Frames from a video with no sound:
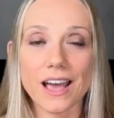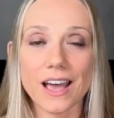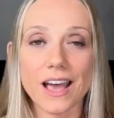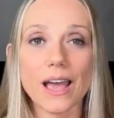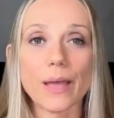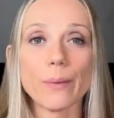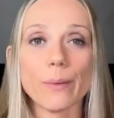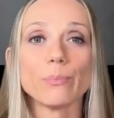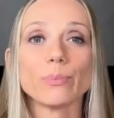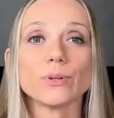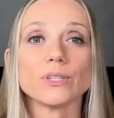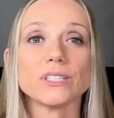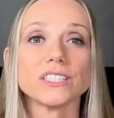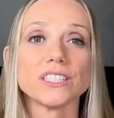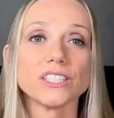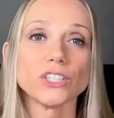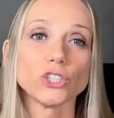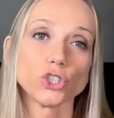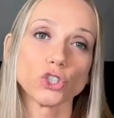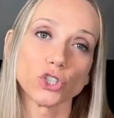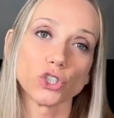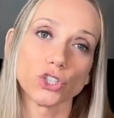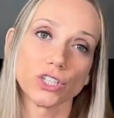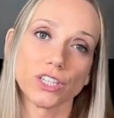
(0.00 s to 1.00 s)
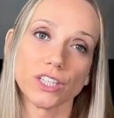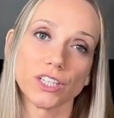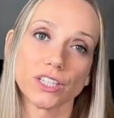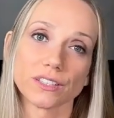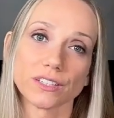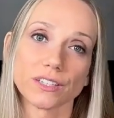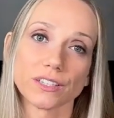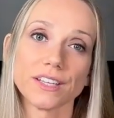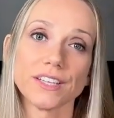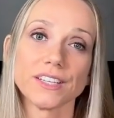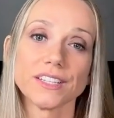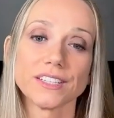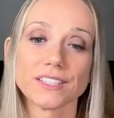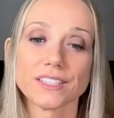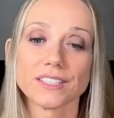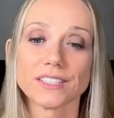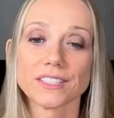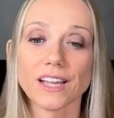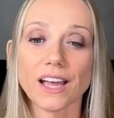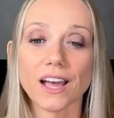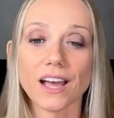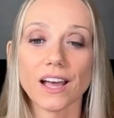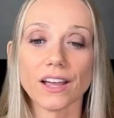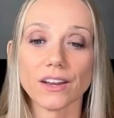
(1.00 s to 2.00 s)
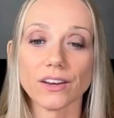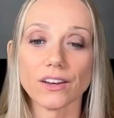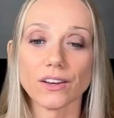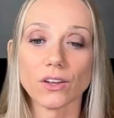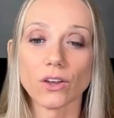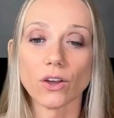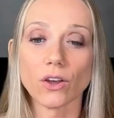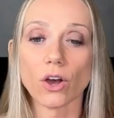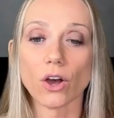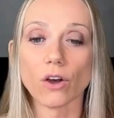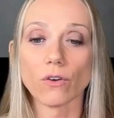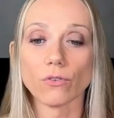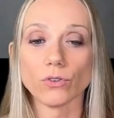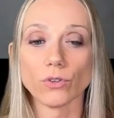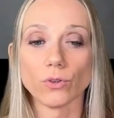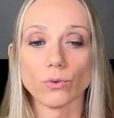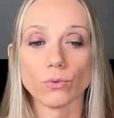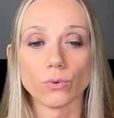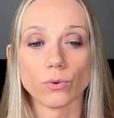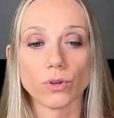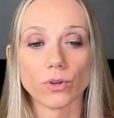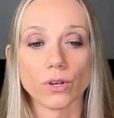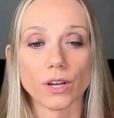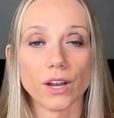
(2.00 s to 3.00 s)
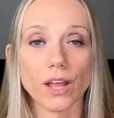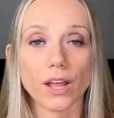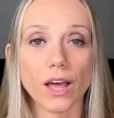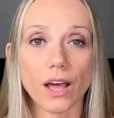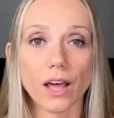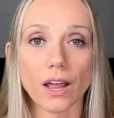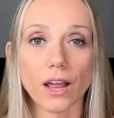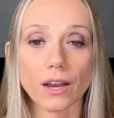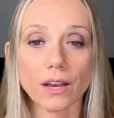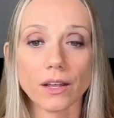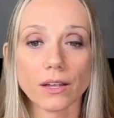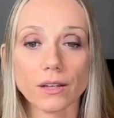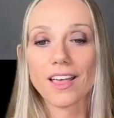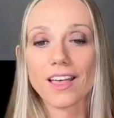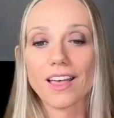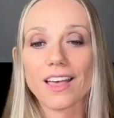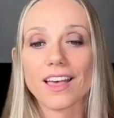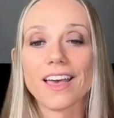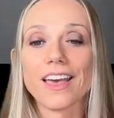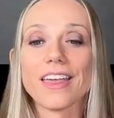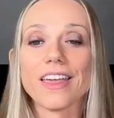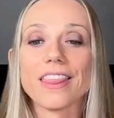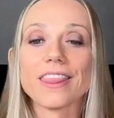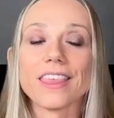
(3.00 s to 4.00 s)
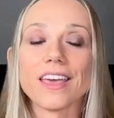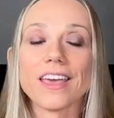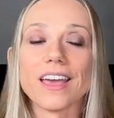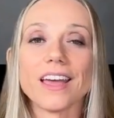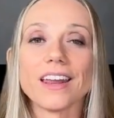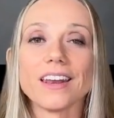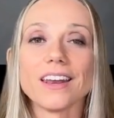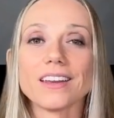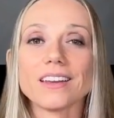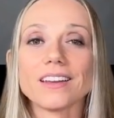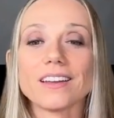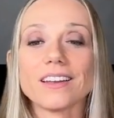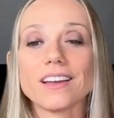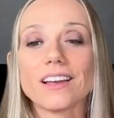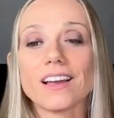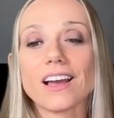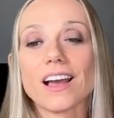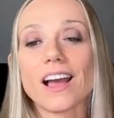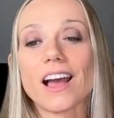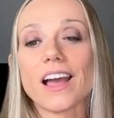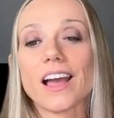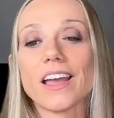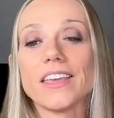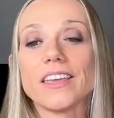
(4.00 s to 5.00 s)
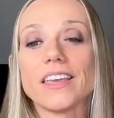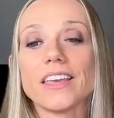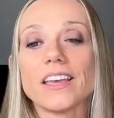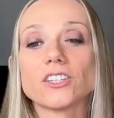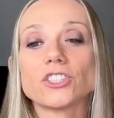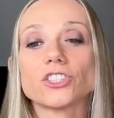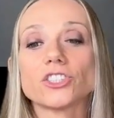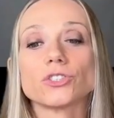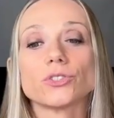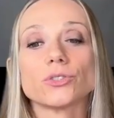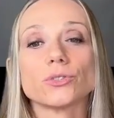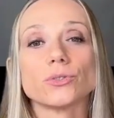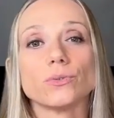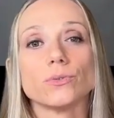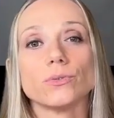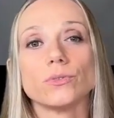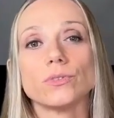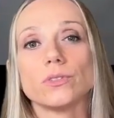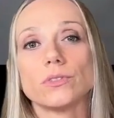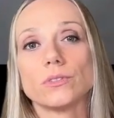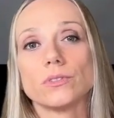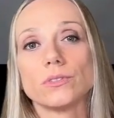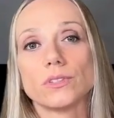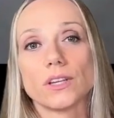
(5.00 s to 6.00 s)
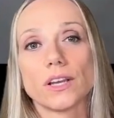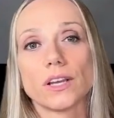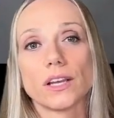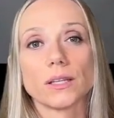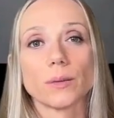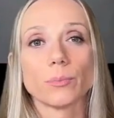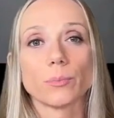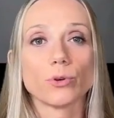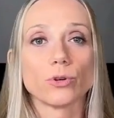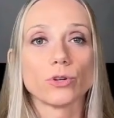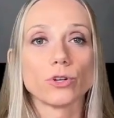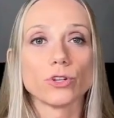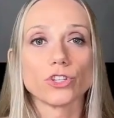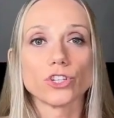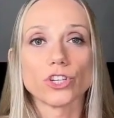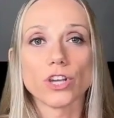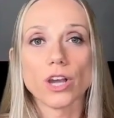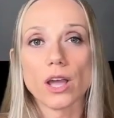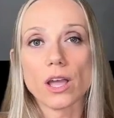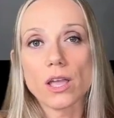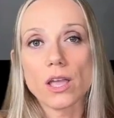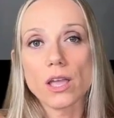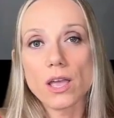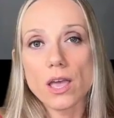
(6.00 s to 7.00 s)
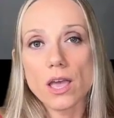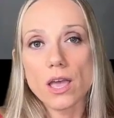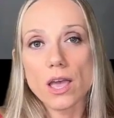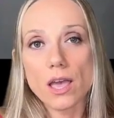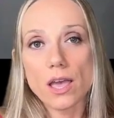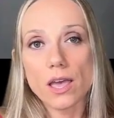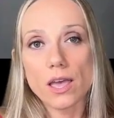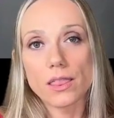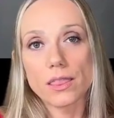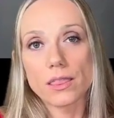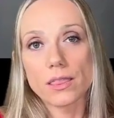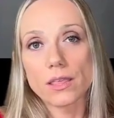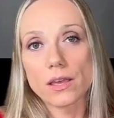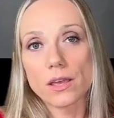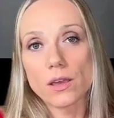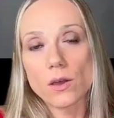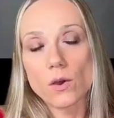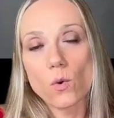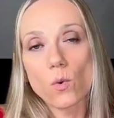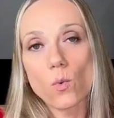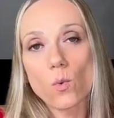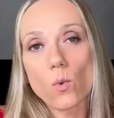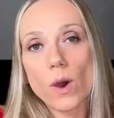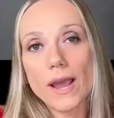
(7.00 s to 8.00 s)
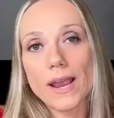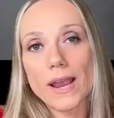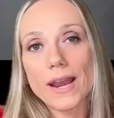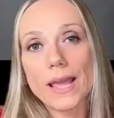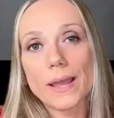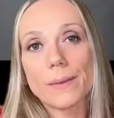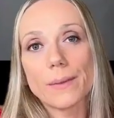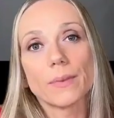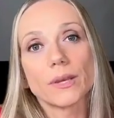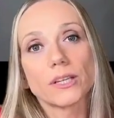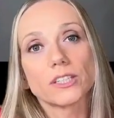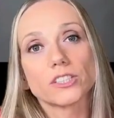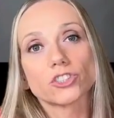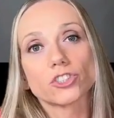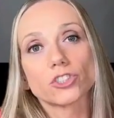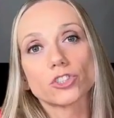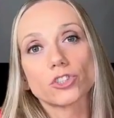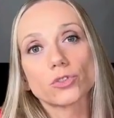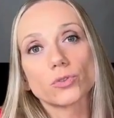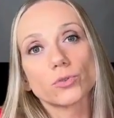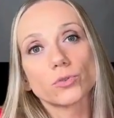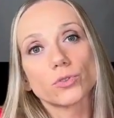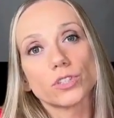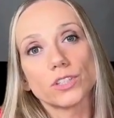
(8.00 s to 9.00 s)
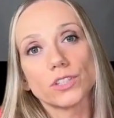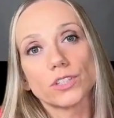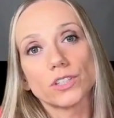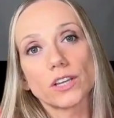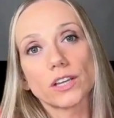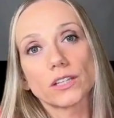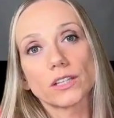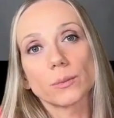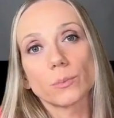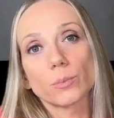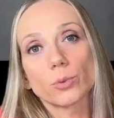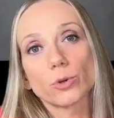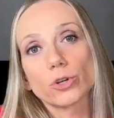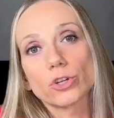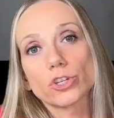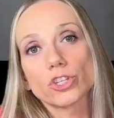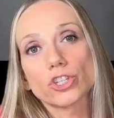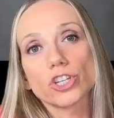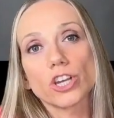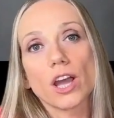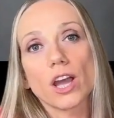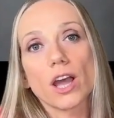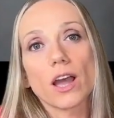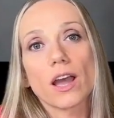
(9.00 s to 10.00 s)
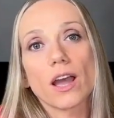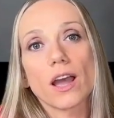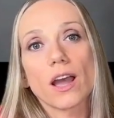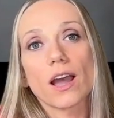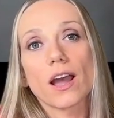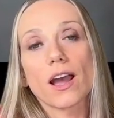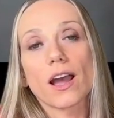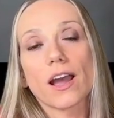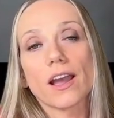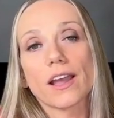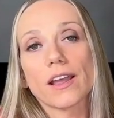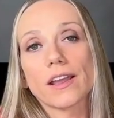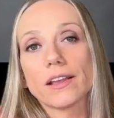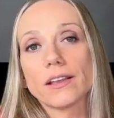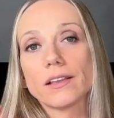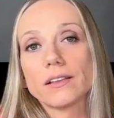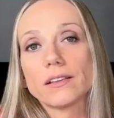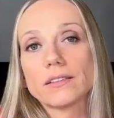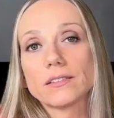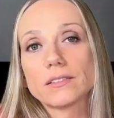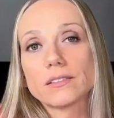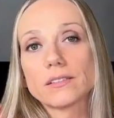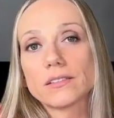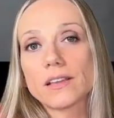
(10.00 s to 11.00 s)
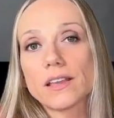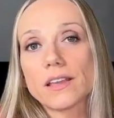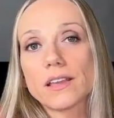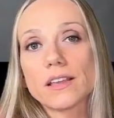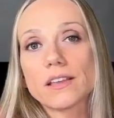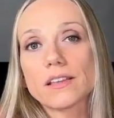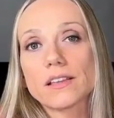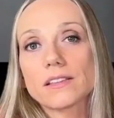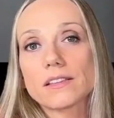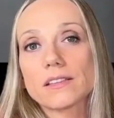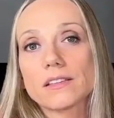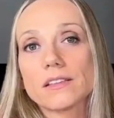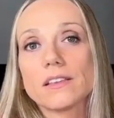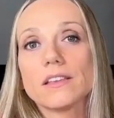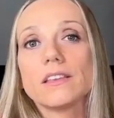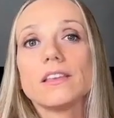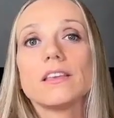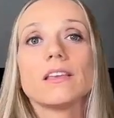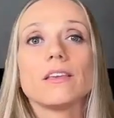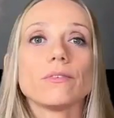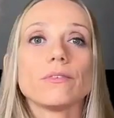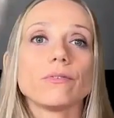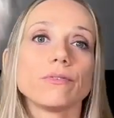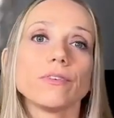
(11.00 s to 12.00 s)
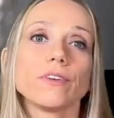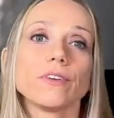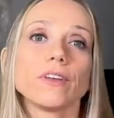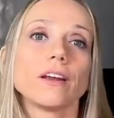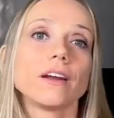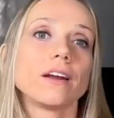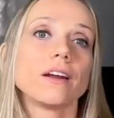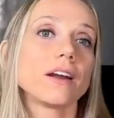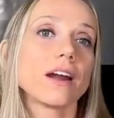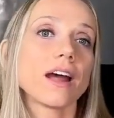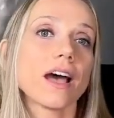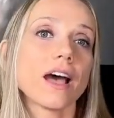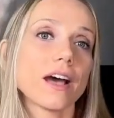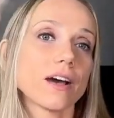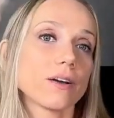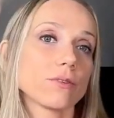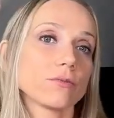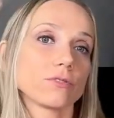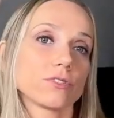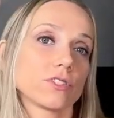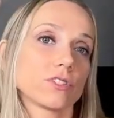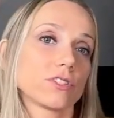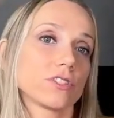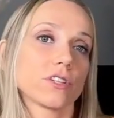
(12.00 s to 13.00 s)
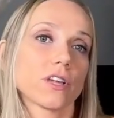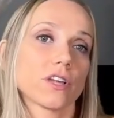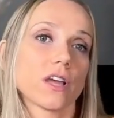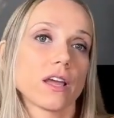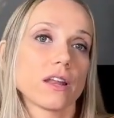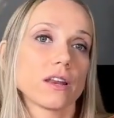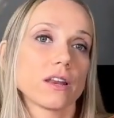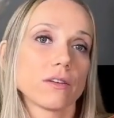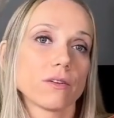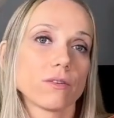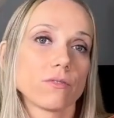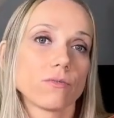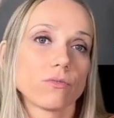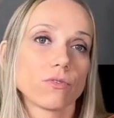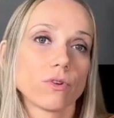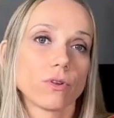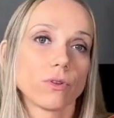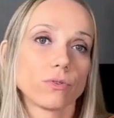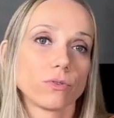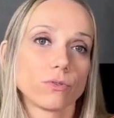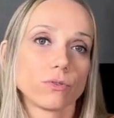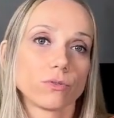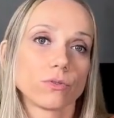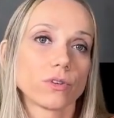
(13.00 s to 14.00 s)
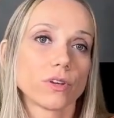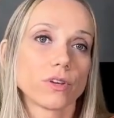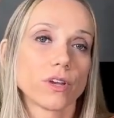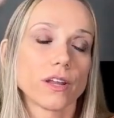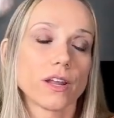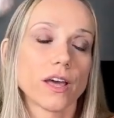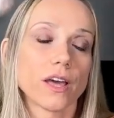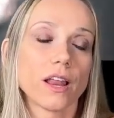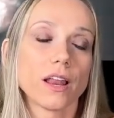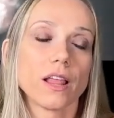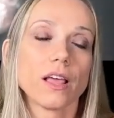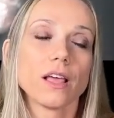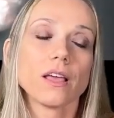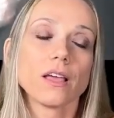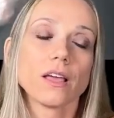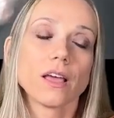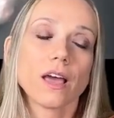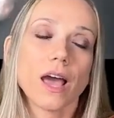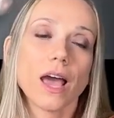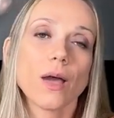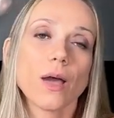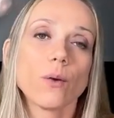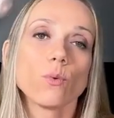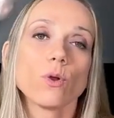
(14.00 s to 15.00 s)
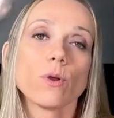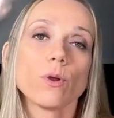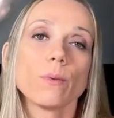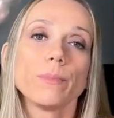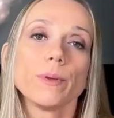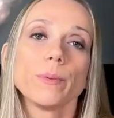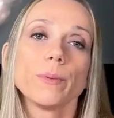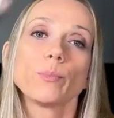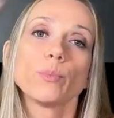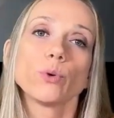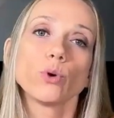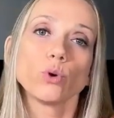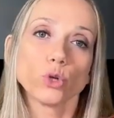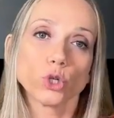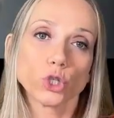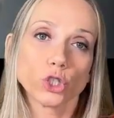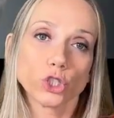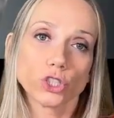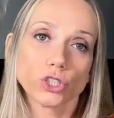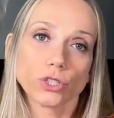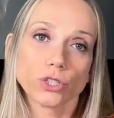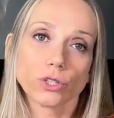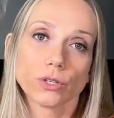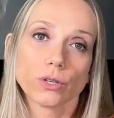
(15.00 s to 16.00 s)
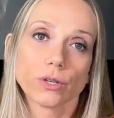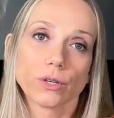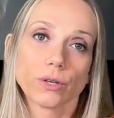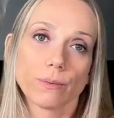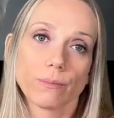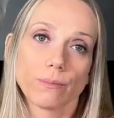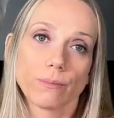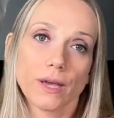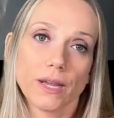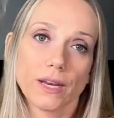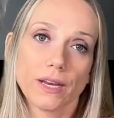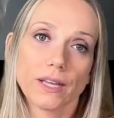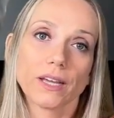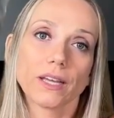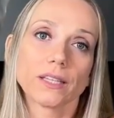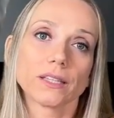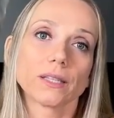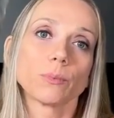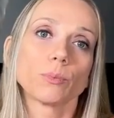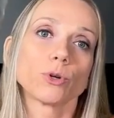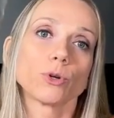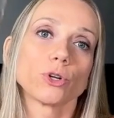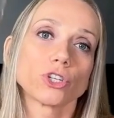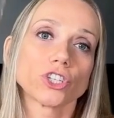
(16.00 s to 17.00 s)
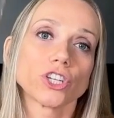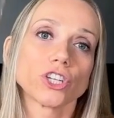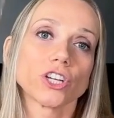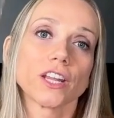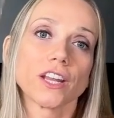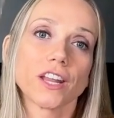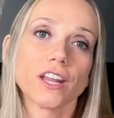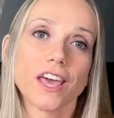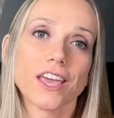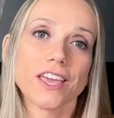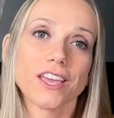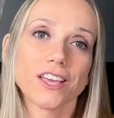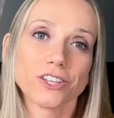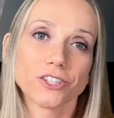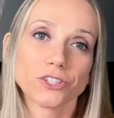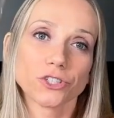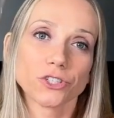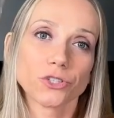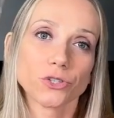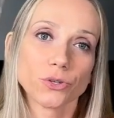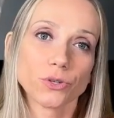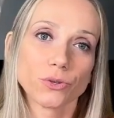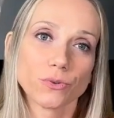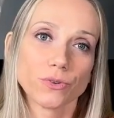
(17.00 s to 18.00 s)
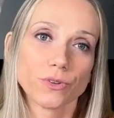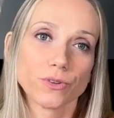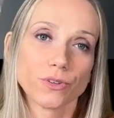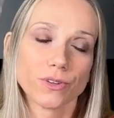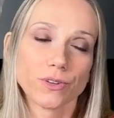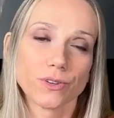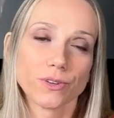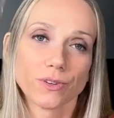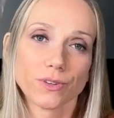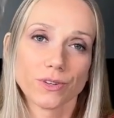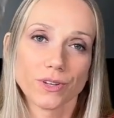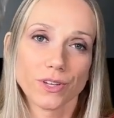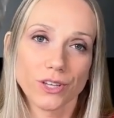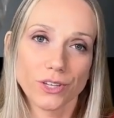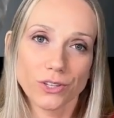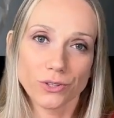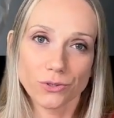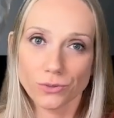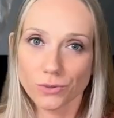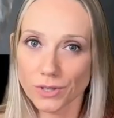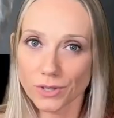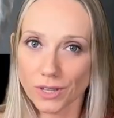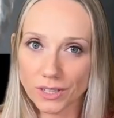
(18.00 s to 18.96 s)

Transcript: I position it inside of the root canal, and then I extrude the gutta-percha. And while I'm extruding the gutta-percha, I take the e-filler outside from the root canal. I will be pushed by the gutta-percha that I extrude into that